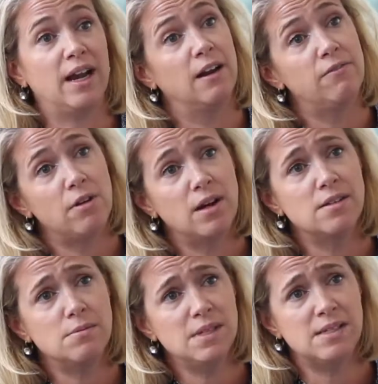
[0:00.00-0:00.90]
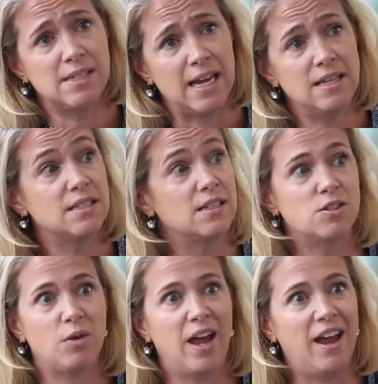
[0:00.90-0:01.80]
And if there are some mistakes, and it's
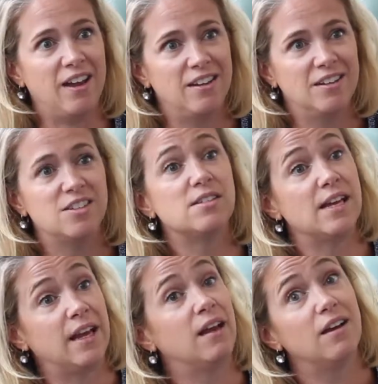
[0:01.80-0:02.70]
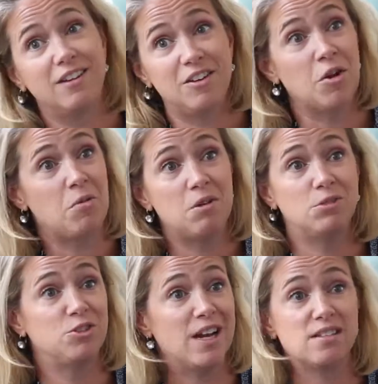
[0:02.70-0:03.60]
okay, just saying, you know what,
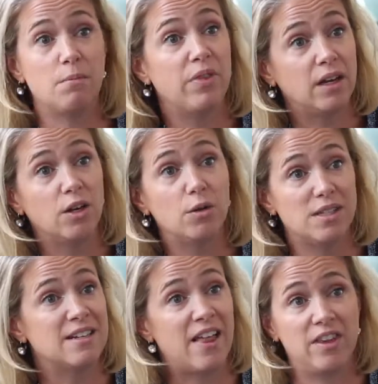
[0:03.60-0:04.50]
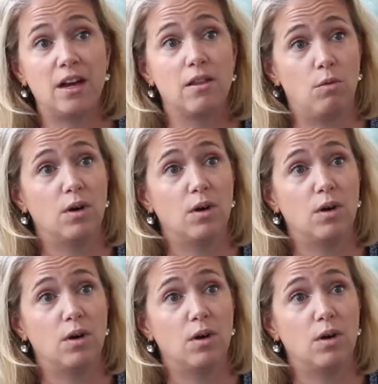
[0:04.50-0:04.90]
we'll try something new. It's not the end of the